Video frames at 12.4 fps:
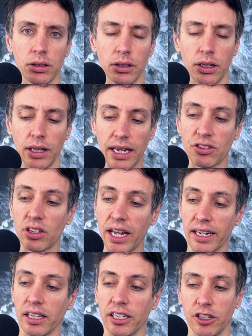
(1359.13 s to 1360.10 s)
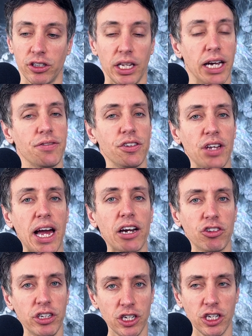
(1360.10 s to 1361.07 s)
and the less likely your life is
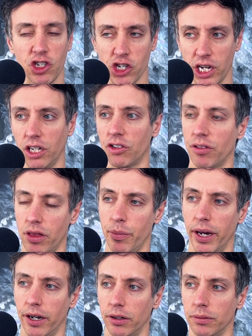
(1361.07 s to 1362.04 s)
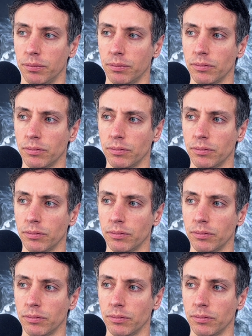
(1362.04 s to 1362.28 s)
actually going to change for the better.